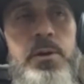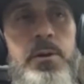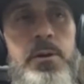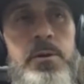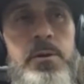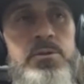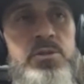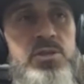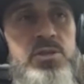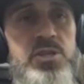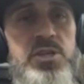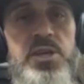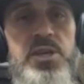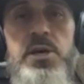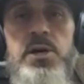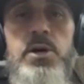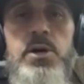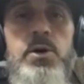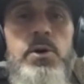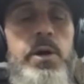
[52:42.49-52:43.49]

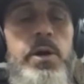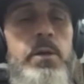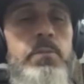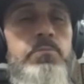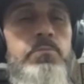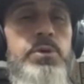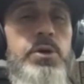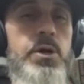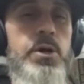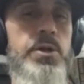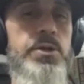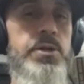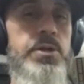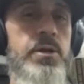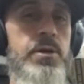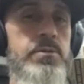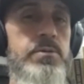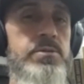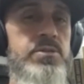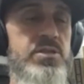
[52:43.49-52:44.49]
skill and build
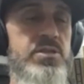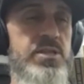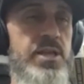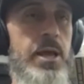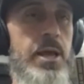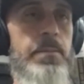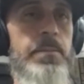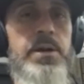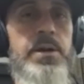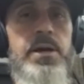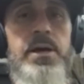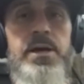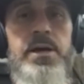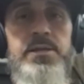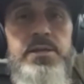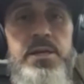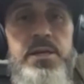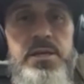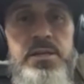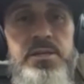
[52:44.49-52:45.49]
stamina
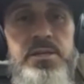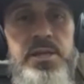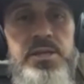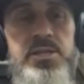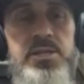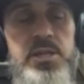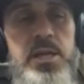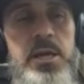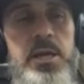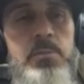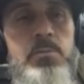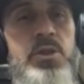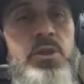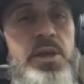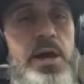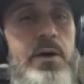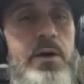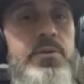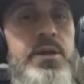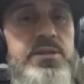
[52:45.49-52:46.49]
and conditioning
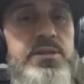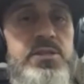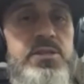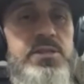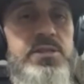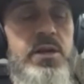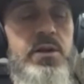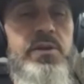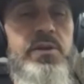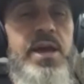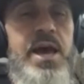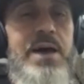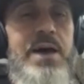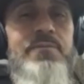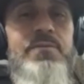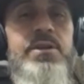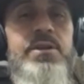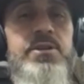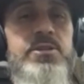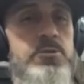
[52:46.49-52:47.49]
without necessarily
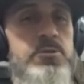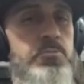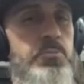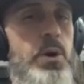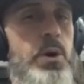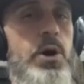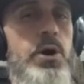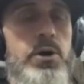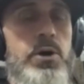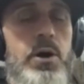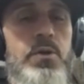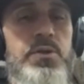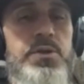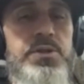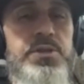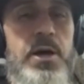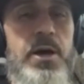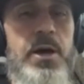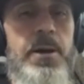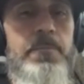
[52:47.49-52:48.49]
having to spar all the
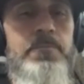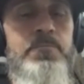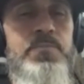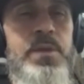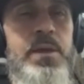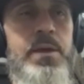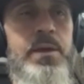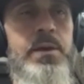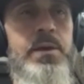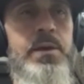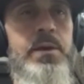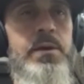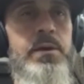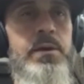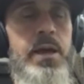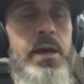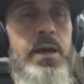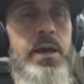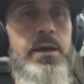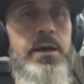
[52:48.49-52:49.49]
time.
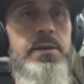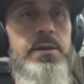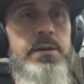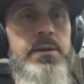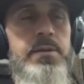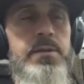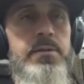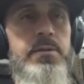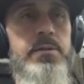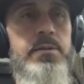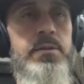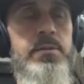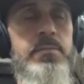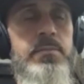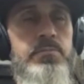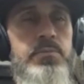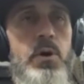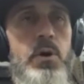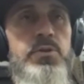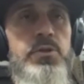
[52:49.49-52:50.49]
And
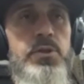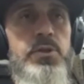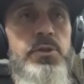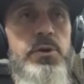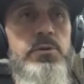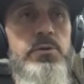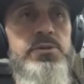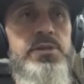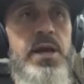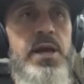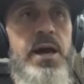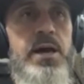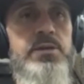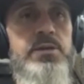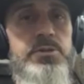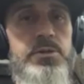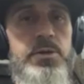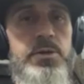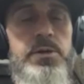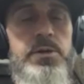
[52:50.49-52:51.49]
both of those
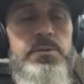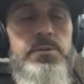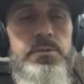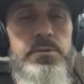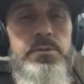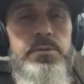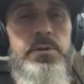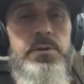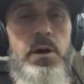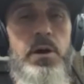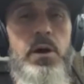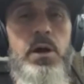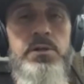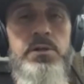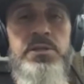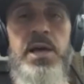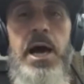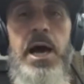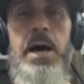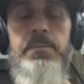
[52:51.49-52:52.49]
guys are on
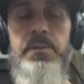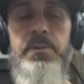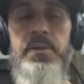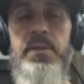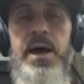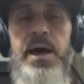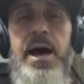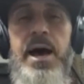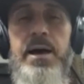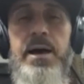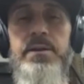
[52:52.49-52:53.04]
top of that.